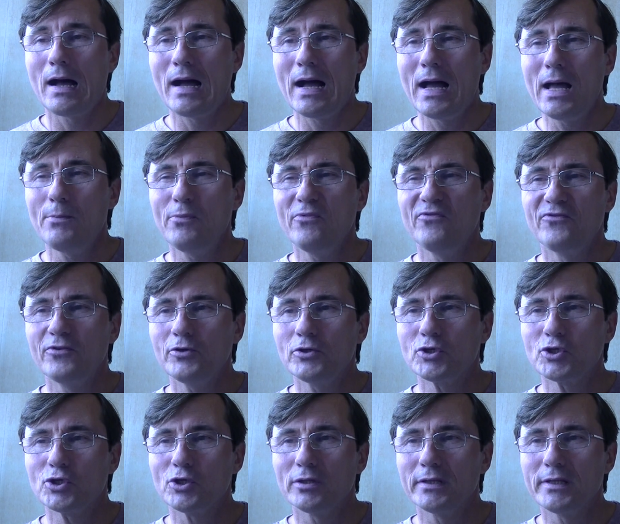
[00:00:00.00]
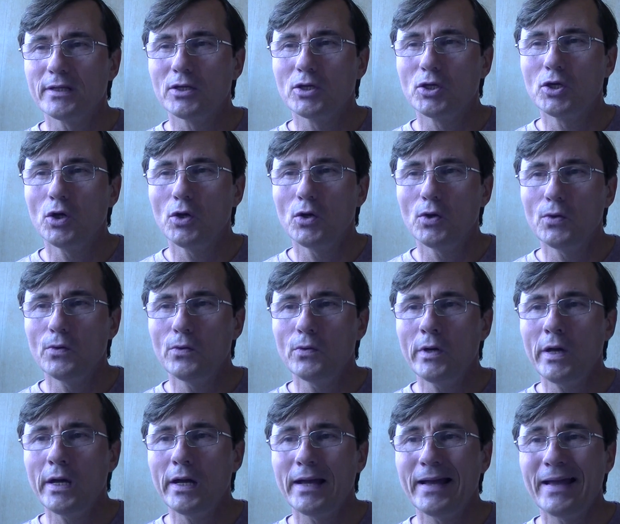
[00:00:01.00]
I'm virtually
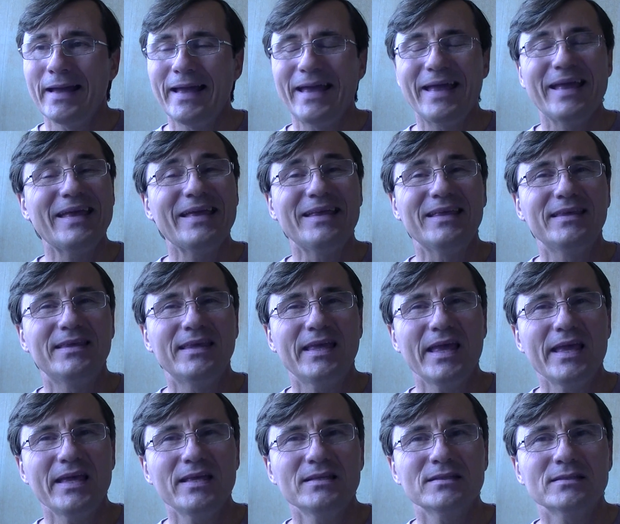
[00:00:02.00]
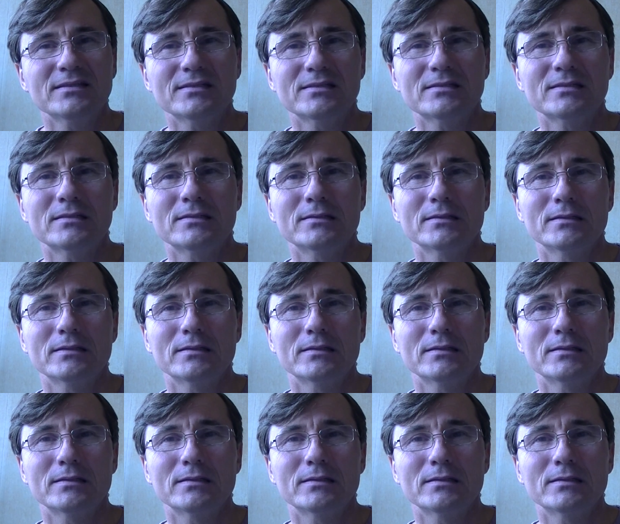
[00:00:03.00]
go against,